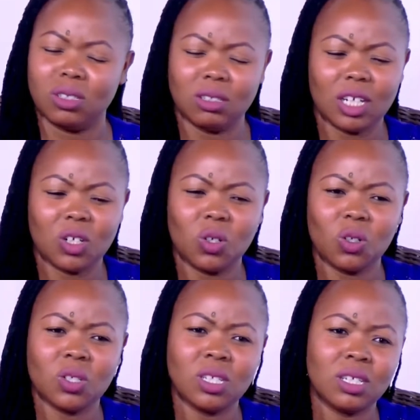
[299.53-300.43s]

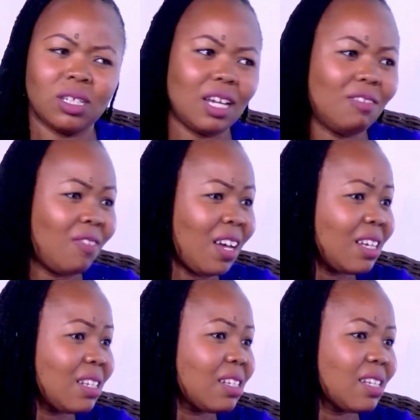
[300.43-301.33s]
technology
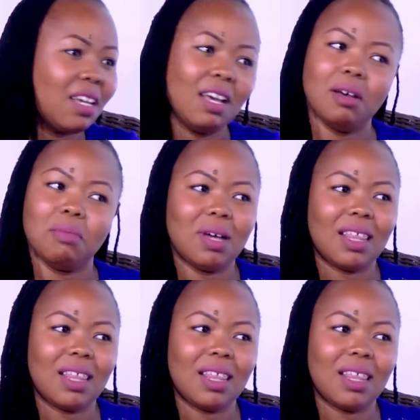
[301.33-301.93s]
advanced, but